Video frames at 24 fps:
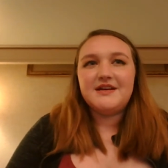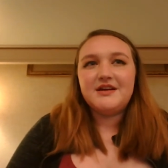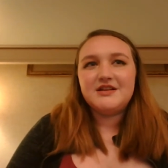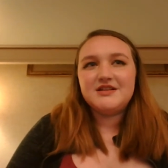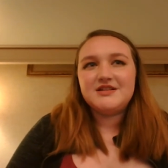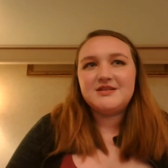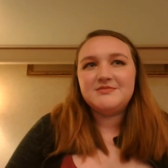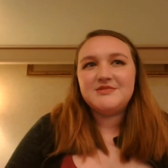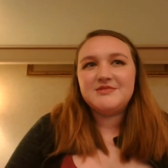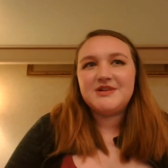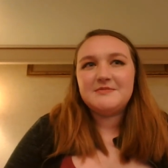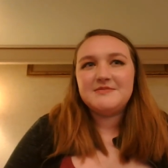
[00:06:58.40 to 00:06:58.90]

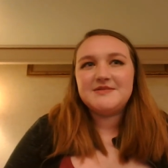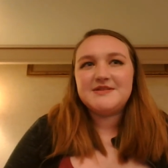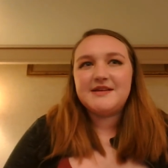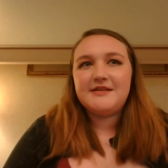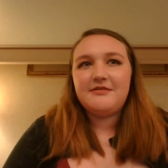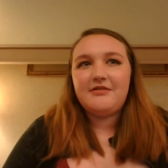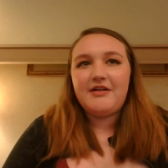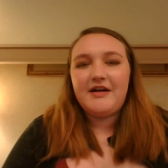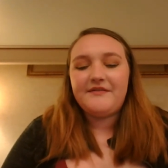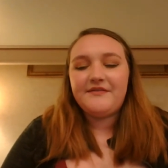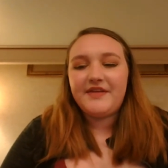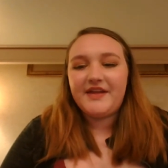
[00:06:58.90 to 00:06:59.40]
sometimes
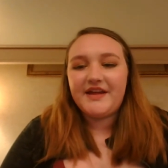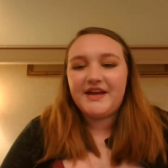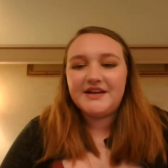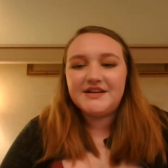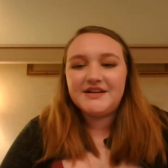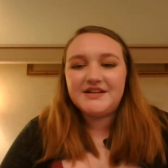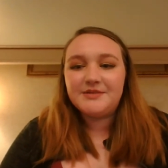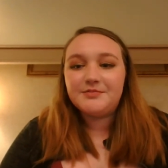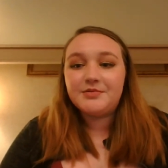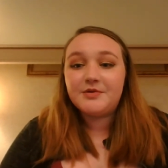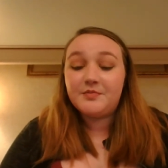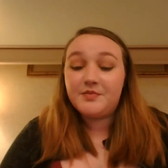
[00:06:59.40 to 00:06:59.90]
they'll have like a
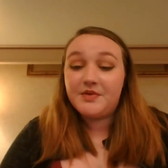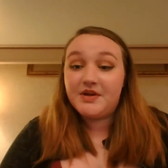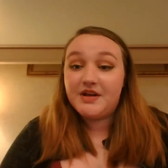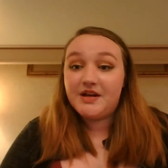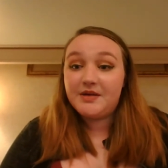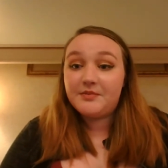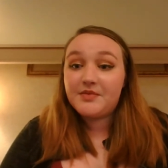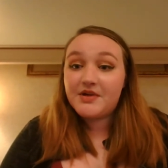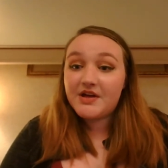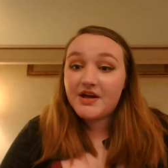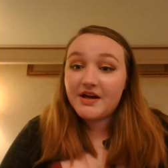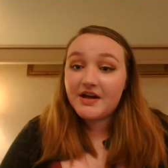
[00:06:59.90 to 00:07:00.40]
deeper
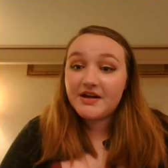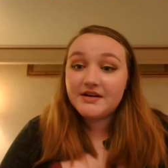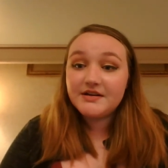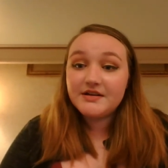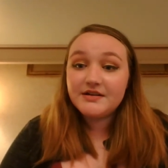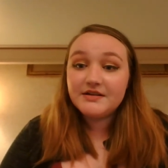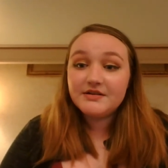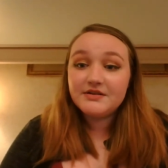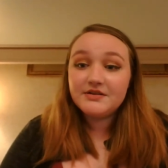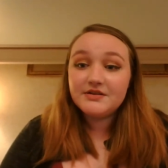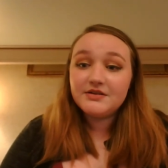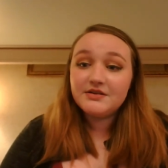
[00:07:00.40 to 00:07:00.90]
meaning behind
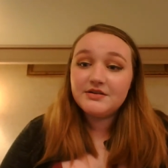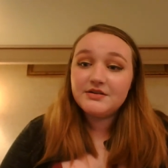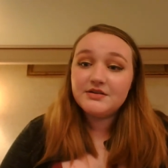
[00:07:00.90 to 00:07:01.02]
it,